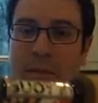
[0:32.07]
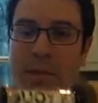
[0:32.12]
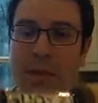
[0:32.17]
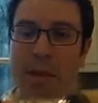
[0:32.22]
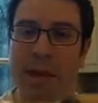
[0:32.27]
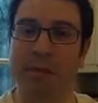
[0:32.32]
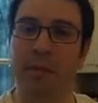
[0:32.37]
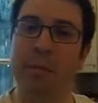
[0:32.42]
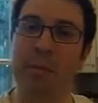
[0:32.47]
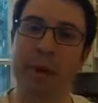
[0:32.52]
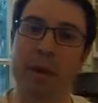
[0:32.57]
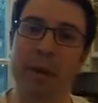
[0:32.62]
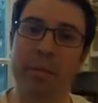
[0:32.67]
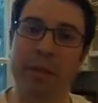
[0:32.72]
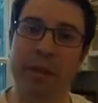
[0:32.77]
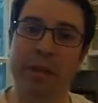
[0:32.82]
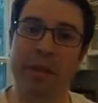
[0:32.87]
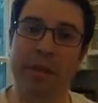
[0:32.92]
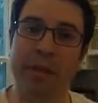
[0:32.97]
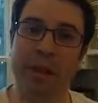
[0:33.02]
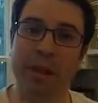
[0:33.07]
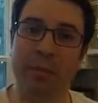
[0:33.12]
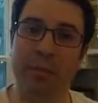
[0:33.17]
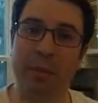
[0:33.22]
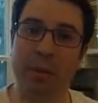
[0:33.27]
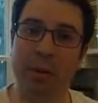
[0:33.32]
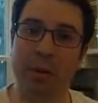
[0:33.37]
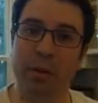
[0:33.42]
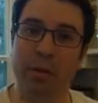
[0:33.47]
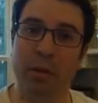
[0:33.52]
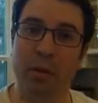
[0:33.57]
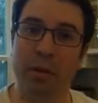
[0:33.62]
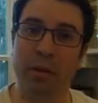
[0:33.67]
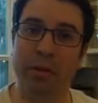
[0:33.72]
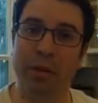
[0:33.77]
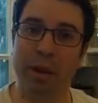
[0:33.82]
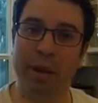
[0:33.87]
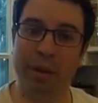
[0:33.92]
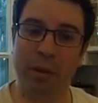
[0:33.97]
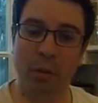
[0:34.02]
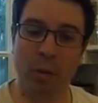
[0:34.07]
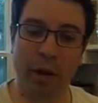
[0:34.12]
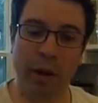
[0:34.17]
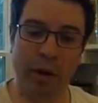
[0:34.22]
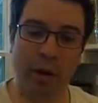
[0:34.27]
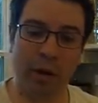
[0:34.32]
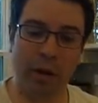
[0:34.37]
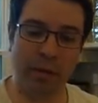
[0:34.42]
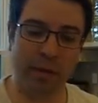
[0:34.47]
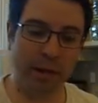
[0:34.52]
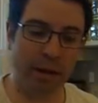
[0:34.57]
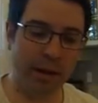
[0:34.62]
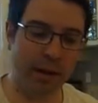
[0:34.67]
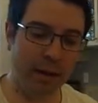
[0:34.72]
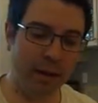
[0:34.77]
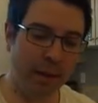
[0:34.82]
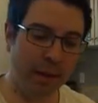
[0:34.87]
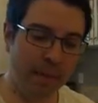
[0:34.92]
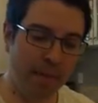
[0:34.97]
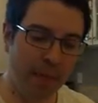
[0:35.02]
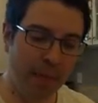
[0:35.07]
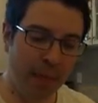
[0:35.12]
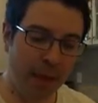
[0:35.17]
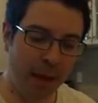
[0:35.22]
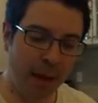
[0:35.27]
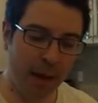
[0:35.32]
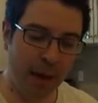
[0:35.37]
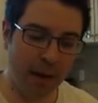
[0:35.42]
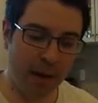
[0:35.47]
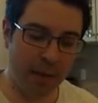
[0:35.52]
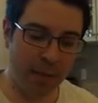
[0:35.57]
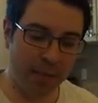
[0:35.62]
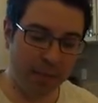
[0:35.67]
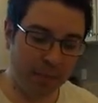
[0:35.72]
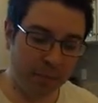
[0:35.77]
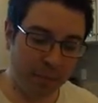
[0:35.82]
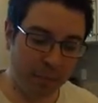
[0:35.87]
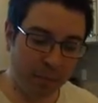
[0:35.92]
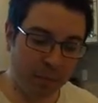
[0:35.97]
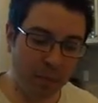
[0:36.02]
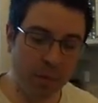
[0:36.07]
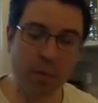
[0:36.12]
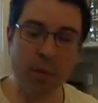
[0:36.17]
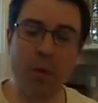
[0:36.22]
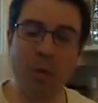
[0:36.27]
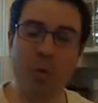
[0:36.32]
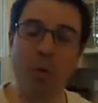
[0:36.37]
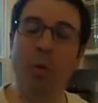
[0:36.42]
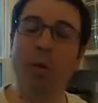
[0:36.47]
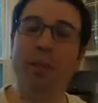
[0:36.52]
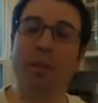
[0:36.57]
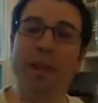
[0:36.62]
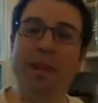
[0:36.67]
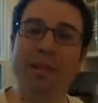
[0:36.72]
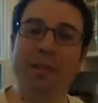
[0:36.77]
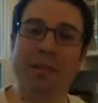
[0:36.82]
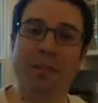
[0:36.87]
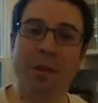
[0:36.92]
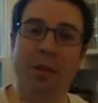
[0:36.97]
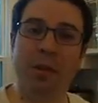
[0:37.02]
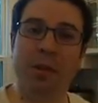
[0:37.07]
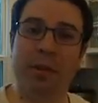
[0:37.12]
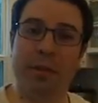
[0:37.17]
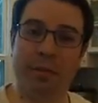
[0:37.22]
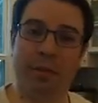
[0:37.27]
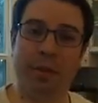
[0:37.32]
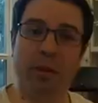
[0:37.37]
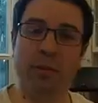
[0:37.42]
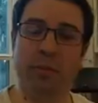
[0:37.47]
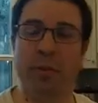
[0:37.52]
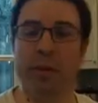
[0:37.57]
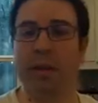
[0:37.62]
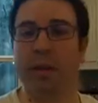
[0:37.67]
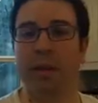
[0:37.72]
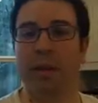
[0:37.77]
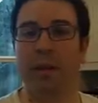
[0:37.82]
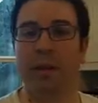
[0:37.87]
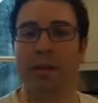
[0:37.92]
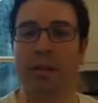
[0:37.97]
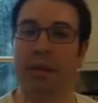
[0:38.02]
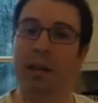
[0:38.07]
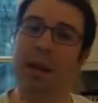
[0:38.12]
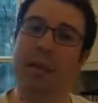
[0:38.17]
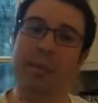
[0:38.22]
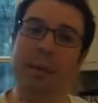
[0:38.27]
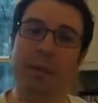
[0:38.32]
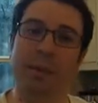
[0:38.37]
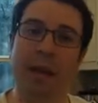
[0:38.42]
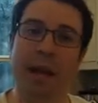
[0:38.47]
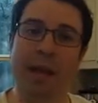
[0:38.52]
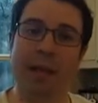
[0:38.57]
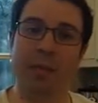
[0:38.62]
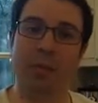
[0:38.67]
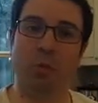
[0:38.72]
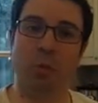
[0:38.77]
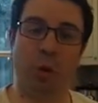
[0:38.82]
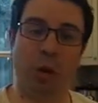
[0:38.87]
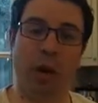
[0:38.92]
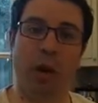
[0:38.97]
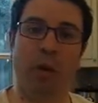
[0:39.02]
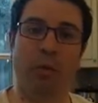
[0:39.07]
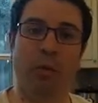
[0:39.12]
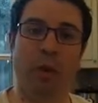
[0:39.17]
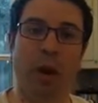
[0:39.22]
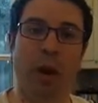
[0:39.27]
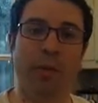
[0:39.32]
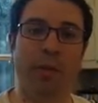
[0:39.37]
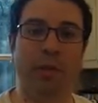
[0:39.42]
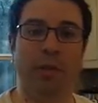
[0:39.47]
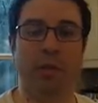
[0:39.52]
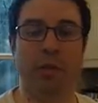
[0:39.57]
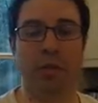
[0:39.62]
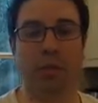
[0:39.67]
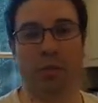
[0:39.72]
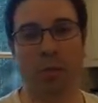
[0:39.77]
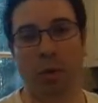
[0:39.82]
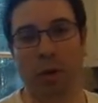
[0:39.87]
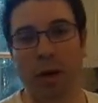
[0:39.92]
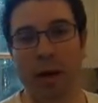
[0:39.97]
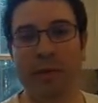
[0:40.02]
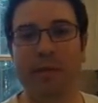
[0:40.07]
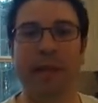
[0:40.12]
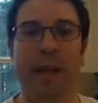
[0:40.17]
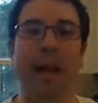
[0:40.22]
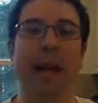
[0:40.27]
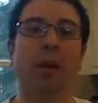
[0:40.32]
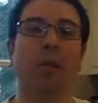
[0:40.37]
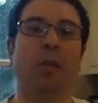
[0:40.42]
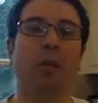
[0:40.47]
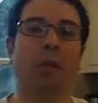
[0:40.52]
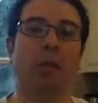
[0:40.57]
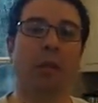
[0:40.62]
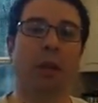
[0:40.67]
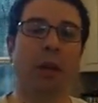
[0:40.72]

If you pick up that second book, you'll know exactly why I call it that. One of the lessons learned in the first book is a lot of people ask what kind of rod they should use, what kind of tackle.